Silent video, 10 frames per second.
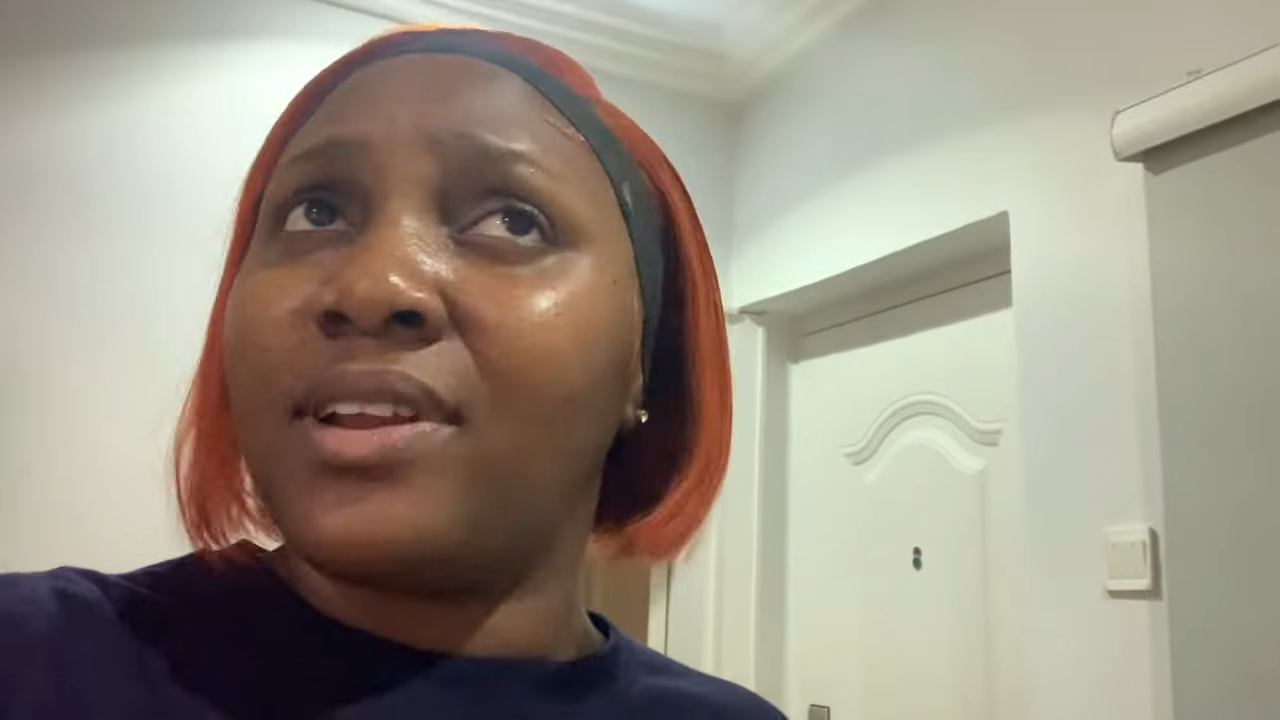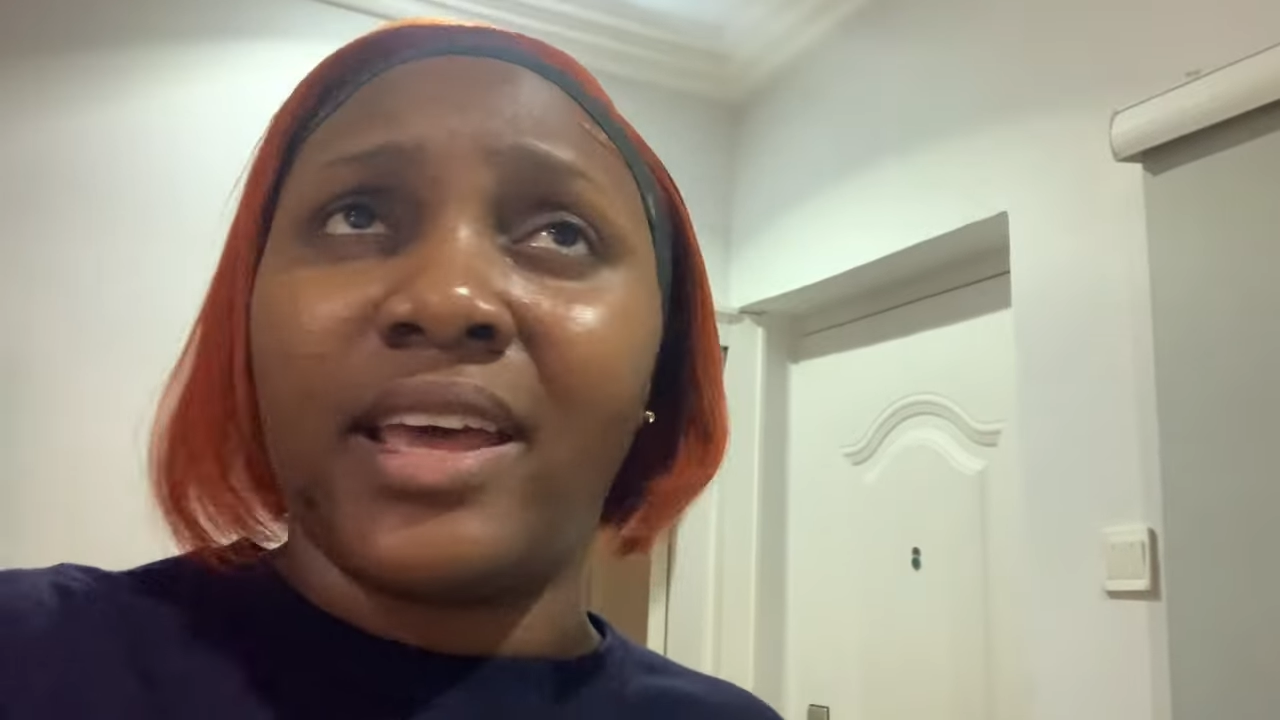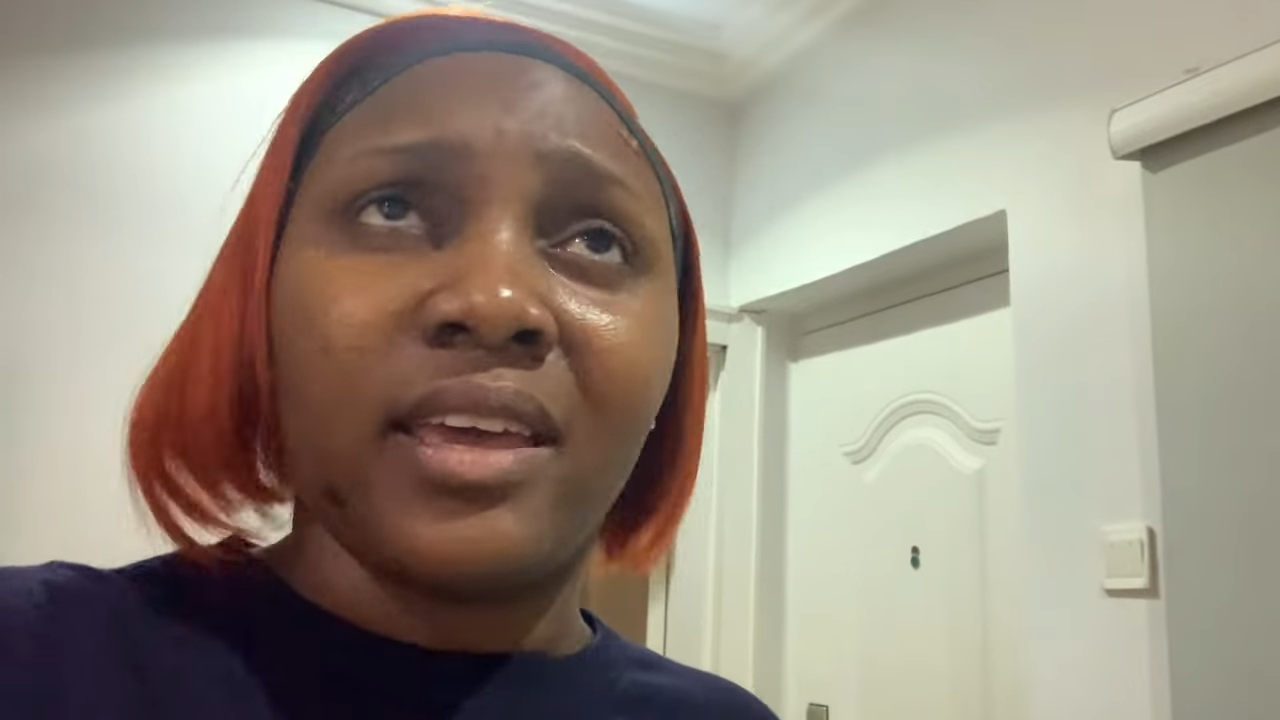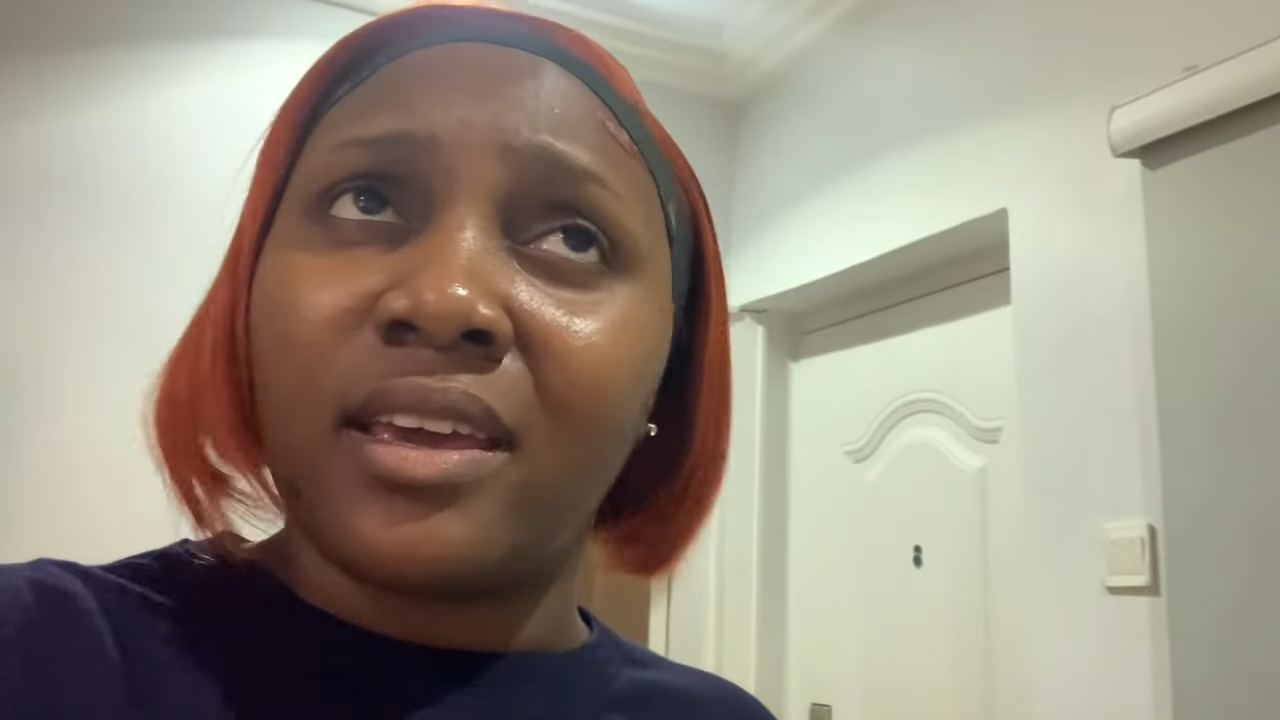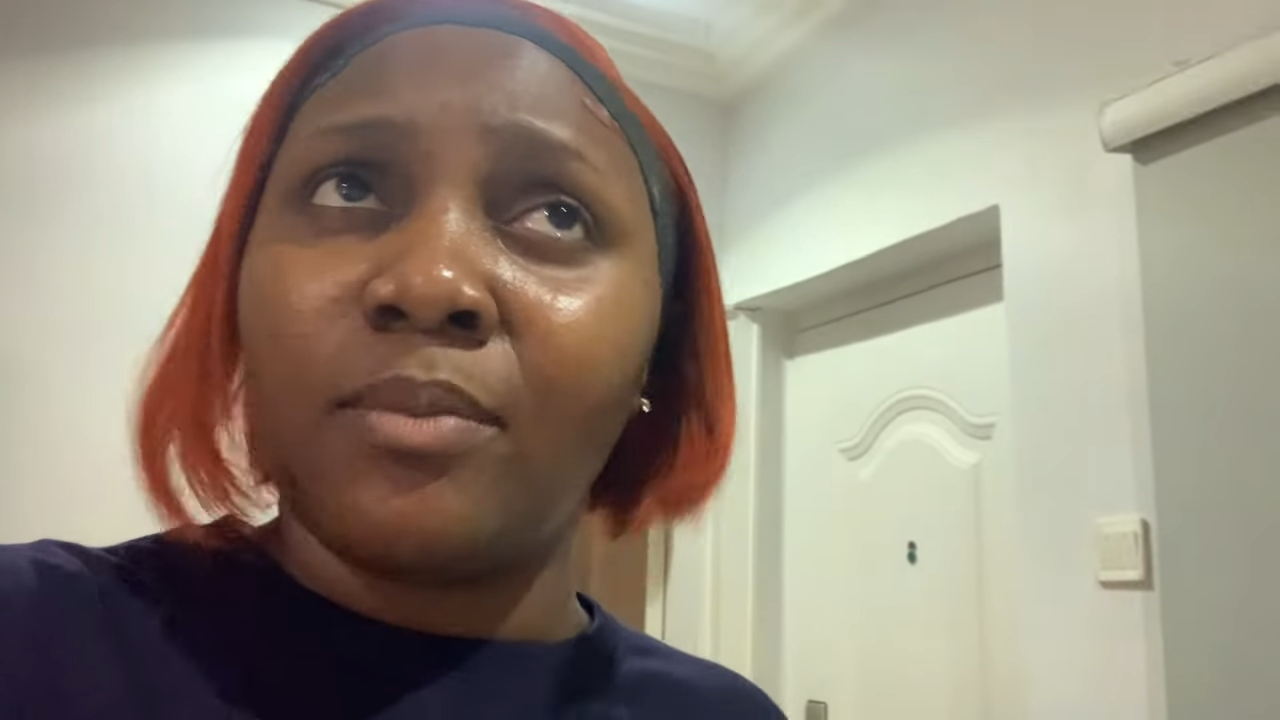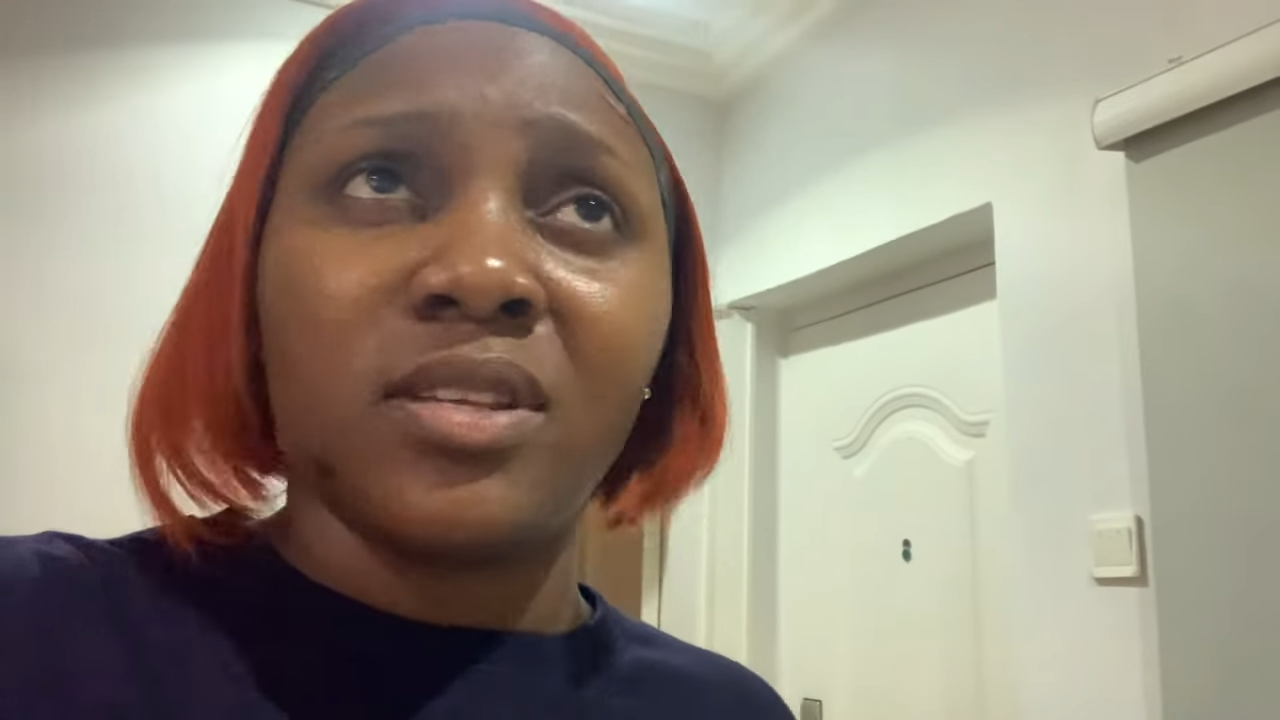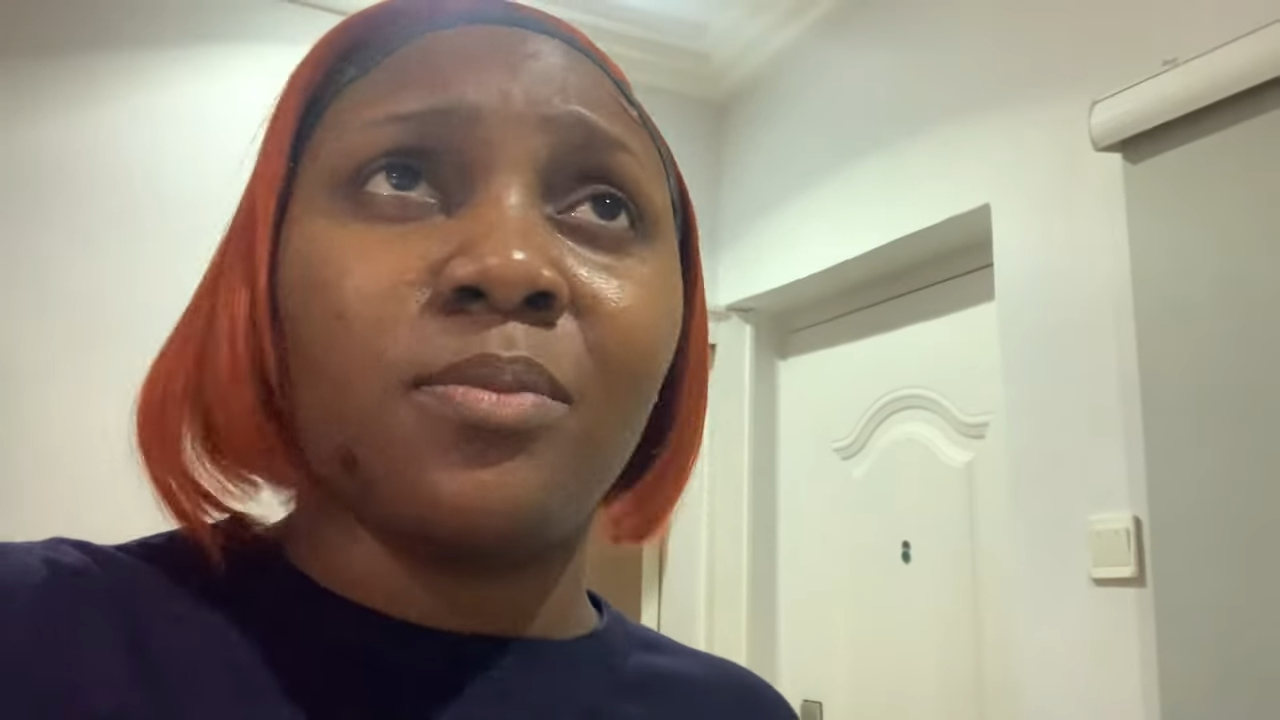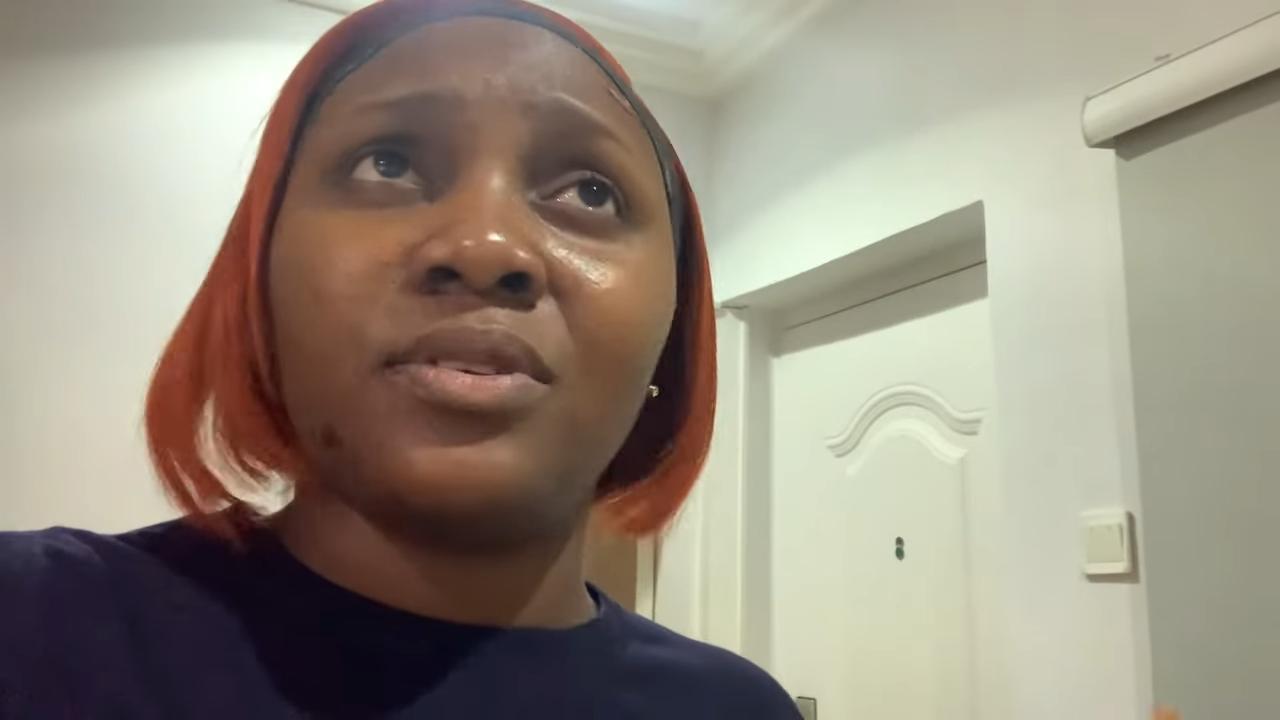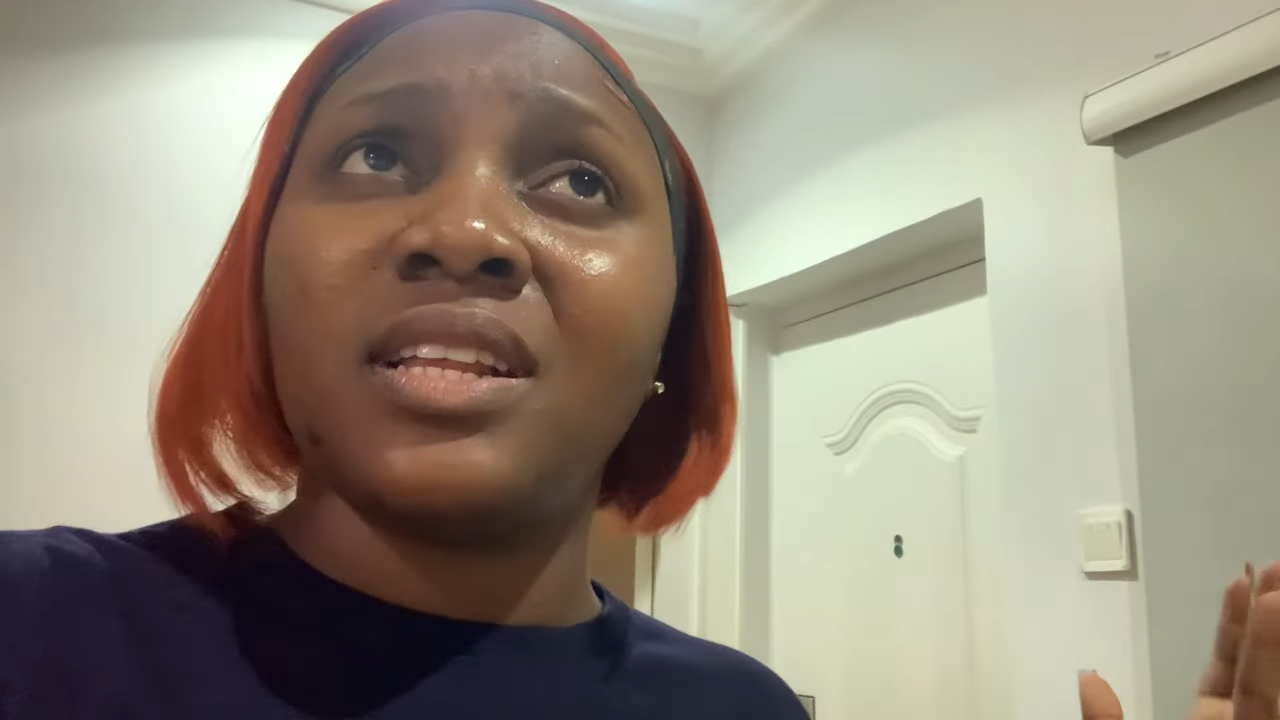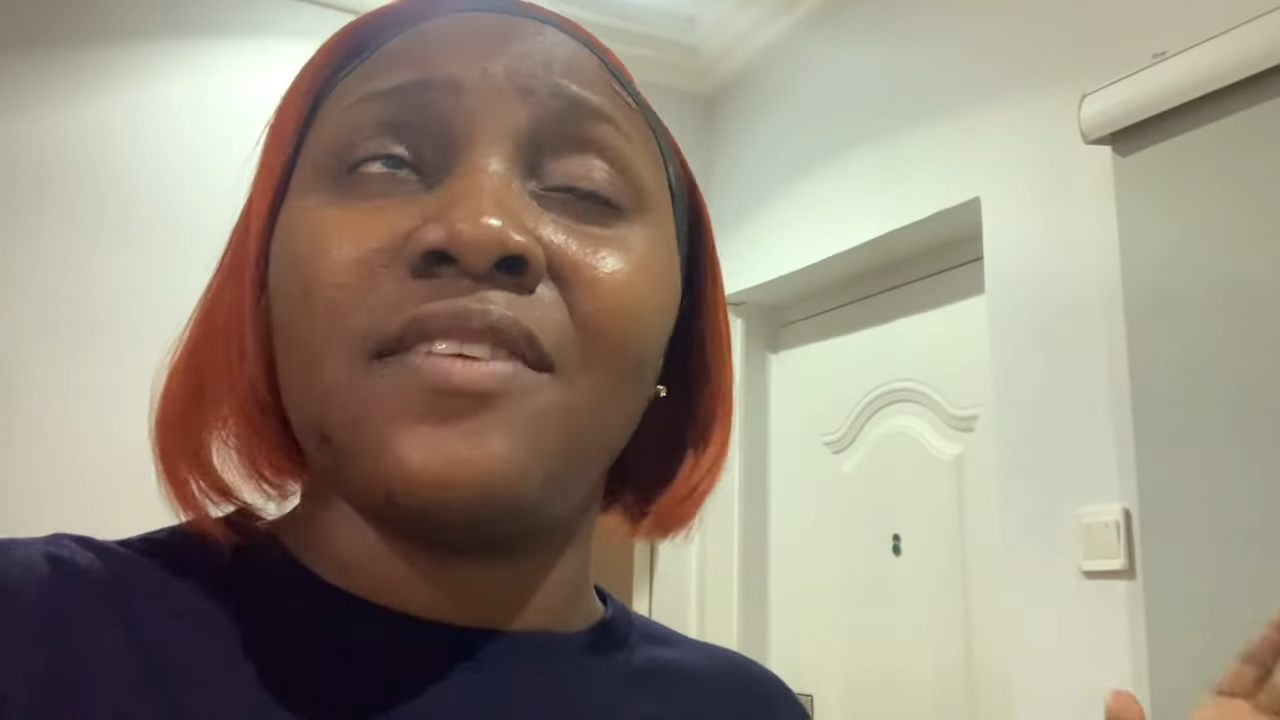Like, I'm celebrating.